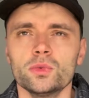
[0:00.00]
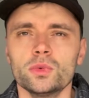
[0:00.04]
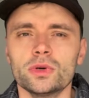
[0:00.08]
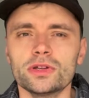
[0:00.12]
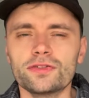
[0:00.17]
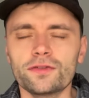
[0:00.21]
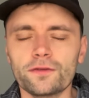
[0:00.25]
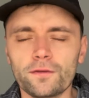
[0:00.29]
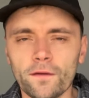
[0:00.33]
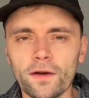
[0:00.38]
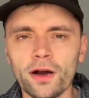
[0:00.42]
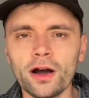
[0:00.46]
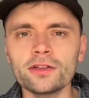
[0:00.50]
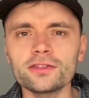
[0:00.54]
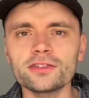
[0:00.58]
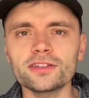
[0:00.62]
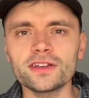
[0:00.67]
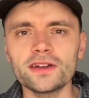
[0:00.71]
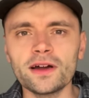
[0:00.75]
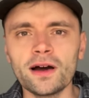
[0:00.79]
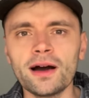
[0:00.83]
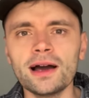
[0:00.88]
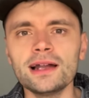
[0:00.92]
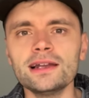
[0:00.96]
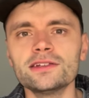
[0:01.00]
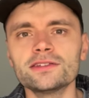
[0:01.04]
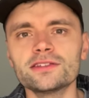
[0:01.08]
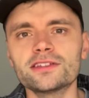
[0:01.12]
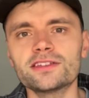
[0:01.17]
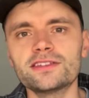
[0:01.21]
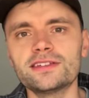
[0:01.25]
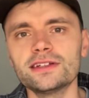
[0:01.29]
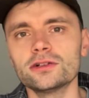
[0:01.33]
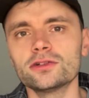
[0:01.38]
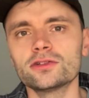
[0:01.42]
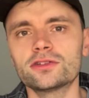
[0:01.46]
With France and Ireland
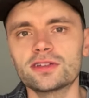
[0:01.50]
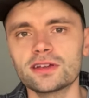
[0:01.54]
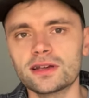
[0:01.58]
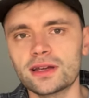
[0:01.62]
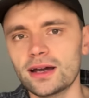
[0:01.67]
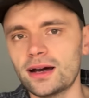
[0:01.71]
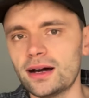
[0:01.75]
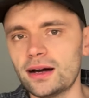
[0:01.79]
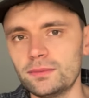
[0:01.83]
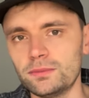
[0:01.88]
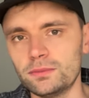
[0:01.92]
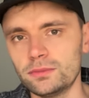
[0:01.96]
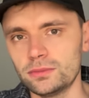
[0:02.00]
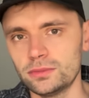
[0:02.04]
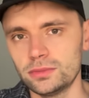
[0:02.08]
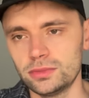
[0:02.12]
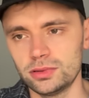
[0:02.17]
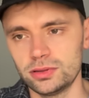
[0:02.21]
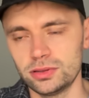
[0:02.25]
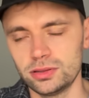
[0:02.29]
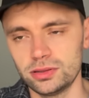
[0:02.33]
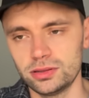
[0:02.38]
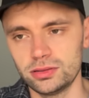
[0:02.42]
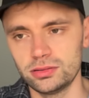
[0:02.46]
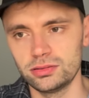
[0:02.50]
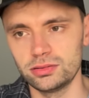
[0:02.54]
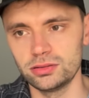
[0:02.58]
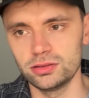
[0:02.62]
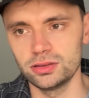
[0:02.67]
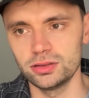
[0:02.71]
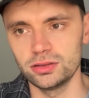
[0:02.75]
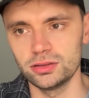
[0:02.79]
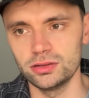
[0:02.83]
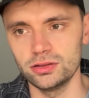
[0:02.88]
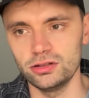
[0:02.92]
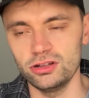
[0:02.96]
still to come,
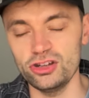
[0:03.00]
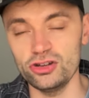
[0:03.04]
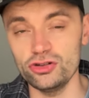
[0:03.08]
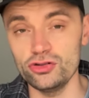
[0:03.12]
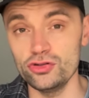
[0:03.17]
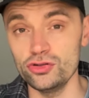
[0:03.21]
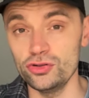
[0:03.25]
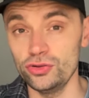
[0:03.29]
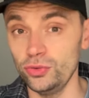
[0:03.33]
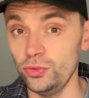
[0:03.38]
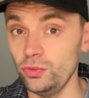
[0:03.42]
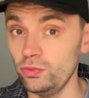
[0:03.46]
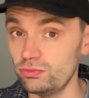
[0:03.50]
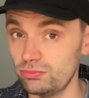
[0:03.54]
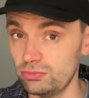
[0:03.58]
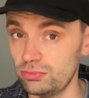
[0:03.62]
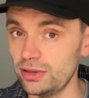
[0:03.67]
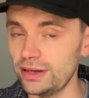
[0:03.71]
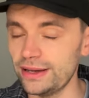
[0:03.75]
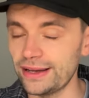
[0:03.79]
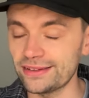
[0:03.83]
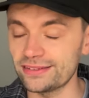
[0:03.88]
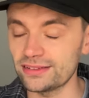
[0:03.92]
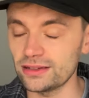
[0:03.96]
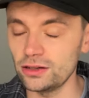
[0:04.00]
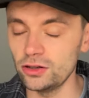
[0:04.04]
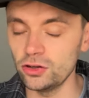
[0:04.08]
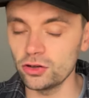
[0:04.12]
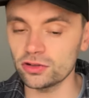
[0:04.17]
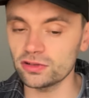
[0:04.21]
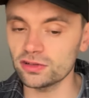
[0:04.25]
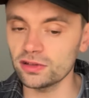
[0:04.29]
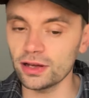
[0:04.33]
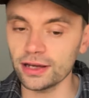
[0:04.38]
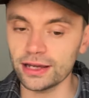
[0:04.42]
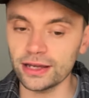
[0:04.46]
who, as it
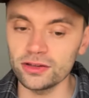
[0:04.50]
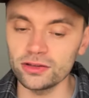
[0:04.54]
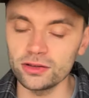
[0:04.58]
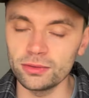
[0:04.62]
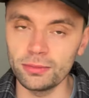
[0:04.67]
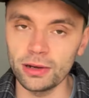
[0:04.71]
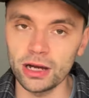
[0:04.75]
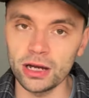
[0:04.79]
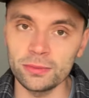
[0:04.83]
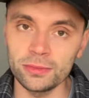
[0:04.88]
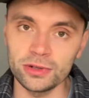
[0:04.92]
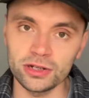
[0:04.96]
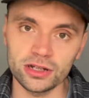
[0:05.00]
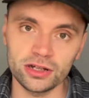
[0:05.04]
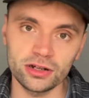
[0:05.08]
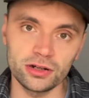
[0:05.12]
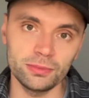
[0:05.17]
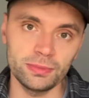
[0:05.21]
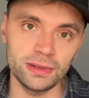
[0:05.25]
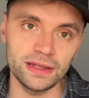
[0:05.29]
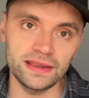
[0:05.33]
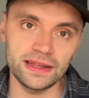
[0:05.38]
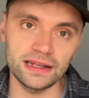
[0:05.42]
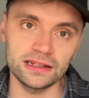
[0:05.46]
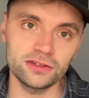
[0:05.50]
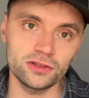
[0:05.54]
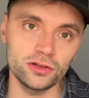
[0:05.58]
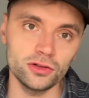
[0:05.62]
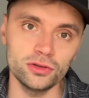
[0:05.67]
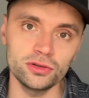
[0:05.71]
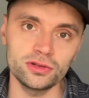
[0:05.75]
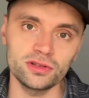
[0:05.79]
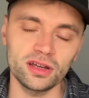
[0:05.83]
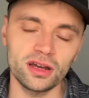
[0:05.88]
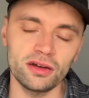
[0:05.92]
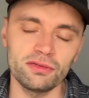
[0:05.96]
looks like at the moment, are going to be their
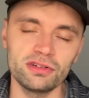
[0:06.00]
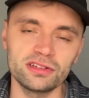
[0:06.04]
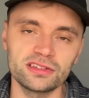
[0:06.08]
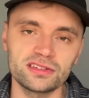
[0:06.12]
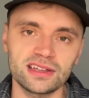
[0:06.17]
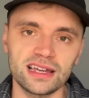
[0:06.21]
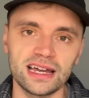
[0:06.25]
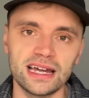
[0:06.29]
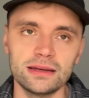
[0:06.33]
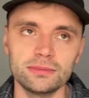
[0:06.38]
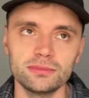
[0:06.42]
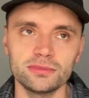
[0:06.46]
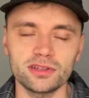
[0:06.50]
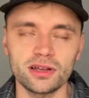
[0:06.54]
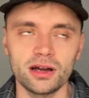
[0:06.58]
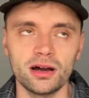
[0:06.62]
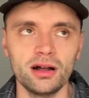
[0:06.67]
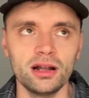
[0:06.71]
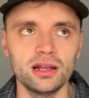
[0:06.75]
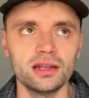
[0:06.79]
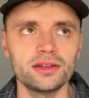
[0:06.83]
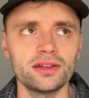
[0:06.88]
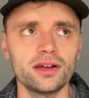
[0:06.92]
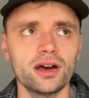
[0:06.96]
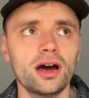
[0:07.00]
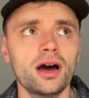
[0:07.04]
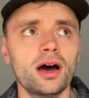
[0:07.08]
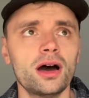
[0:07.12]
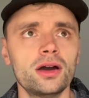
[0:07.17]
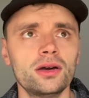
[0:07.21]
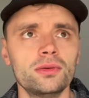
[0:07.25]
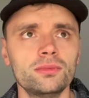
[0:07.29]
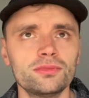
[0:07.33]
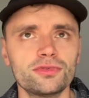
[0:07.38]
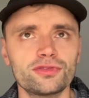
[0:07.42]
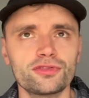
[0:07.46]
two toughest games, Ireland at
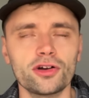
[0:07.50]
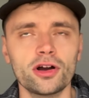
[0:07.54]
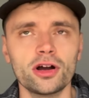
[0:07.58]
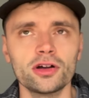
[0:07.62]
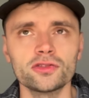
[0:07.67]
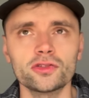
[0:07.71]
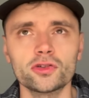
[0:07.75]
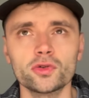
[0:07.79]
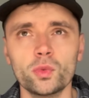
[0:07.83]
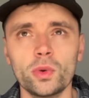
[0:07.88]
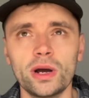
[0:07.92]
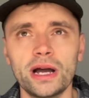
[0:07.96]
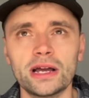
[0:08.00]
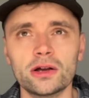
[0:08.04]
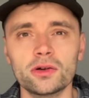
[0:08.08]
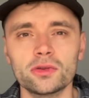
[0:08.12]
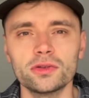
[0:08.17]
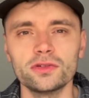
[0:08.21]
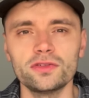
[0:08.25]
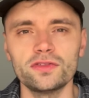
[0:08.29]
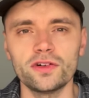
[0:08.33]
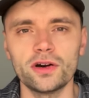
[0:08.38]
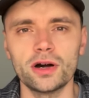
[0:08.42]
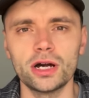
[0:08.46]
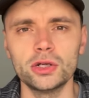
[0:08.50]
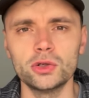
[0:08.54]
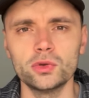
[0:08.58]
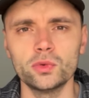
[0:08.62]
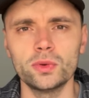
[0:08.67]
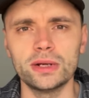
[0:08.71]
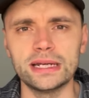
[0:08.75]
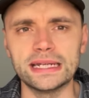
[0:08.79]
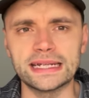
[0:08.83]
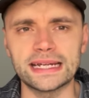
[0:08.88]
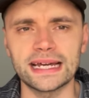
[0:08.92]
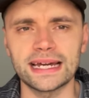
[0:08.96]
home, France away on the final
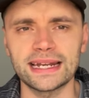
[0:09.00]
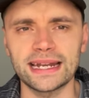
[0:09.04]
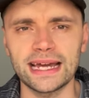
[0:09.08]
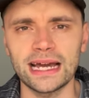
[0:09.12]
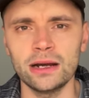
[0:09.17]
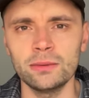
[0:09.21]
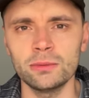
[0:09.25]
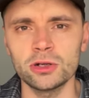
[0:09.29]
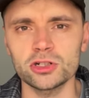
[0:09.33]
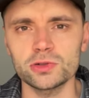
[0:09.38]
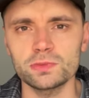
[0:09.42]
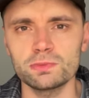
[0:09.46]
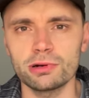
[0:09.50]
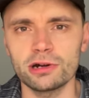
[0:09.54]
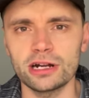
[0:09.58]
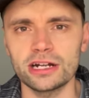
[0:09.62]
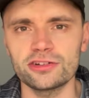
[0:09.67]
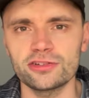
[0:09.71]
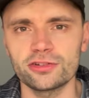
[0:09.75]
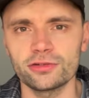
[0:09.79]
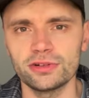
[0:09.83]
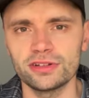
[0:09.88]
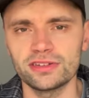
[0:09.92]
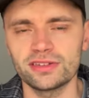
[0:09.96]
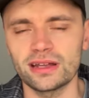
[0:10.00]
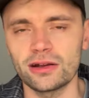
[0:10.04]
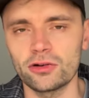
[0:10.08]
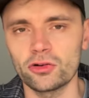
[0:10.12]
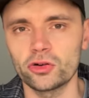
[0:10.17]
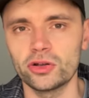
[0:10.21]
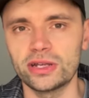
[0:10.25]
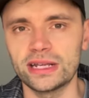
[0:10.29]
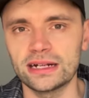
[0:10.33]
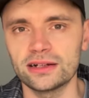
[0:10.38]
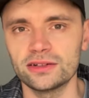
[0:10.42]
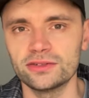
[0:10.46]
weekend, how much pressure is there
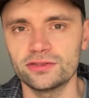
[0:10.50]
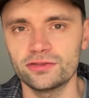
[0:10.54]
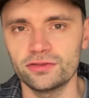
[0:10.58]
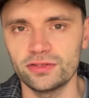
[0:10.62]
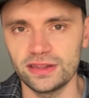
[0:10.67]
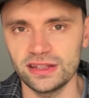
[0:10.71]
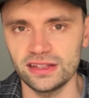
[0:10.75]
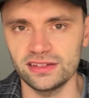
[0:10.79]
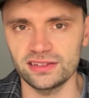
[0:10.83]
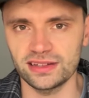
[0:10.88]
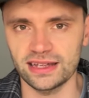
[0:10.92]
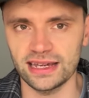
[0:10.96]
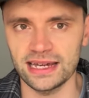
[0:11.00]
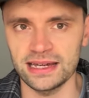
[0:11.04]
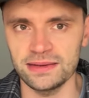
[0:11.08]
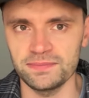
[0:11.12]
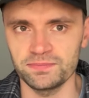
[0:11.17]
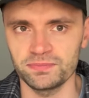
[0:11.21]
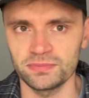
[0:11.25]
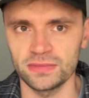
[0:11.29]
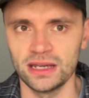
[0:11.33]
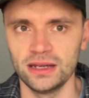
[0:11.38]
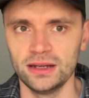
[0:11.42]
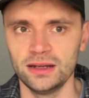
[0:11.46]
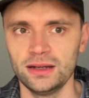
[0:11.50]
on England for this game?